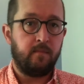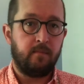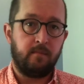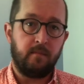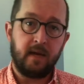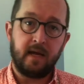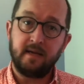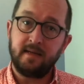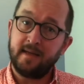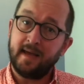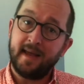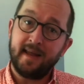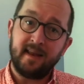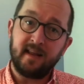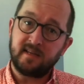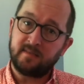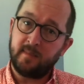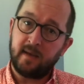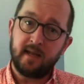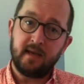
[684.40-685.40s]
maintain
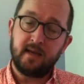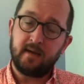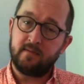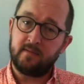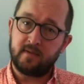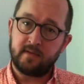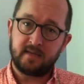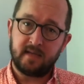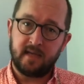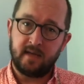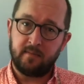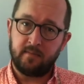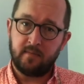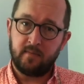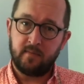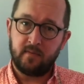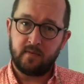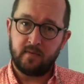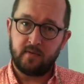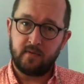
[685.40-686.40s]
as many of the same
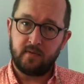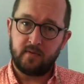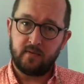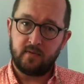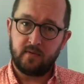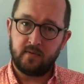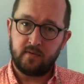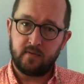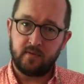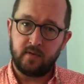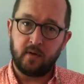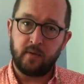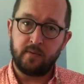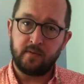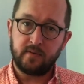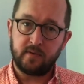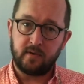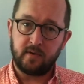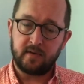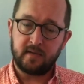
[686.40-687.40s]

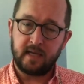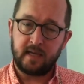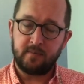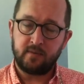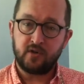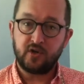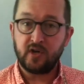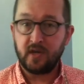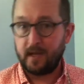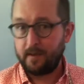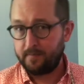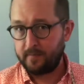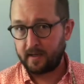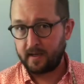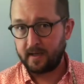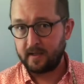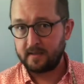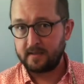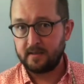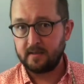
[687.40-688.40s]
notes, or the same shape, I
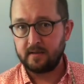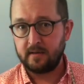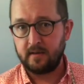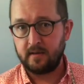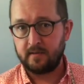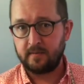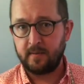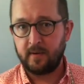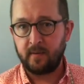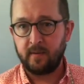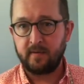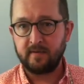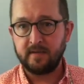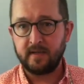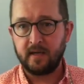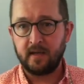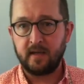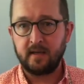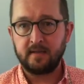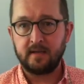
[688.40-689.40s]
guess is a better way of
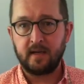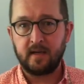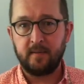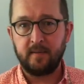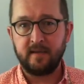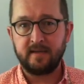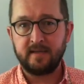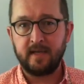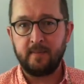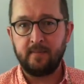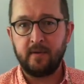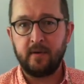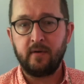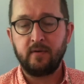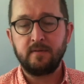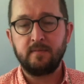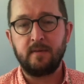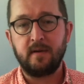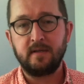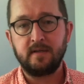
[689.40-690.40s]
saying it. It's not going to be the same notes,
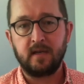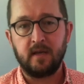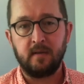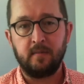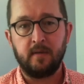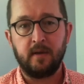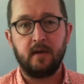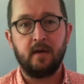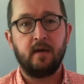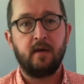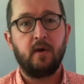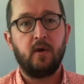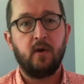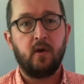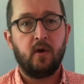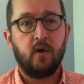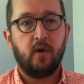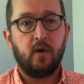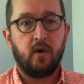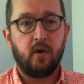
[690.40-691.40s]
but it's going to be
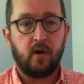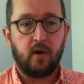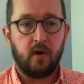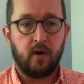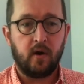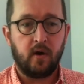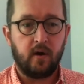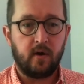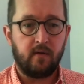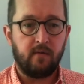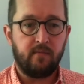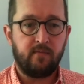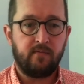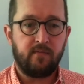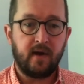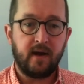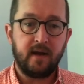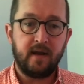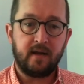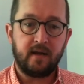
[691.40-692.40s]

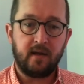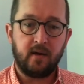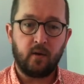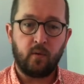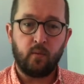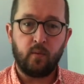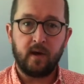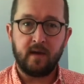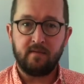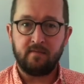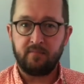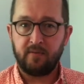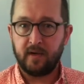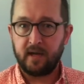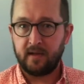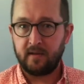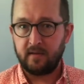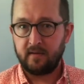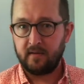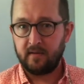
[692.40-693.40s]
finding a way of
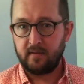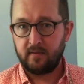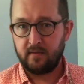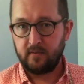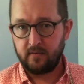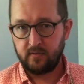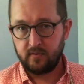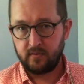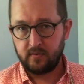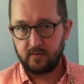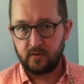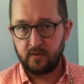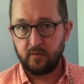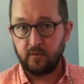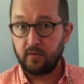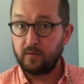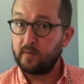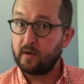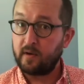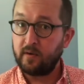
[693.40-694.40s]
playing 2 or
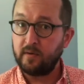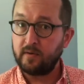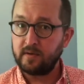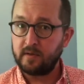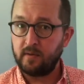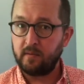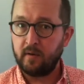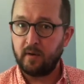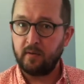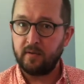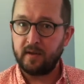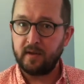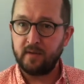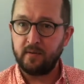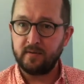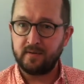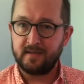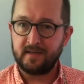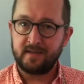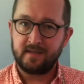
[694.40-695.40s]
3 chords in a row that
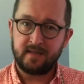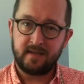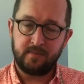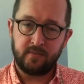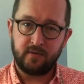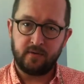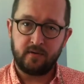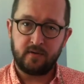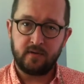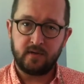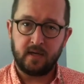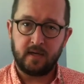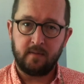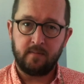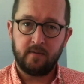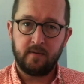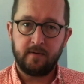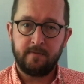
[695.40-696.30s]
uses a similar shape.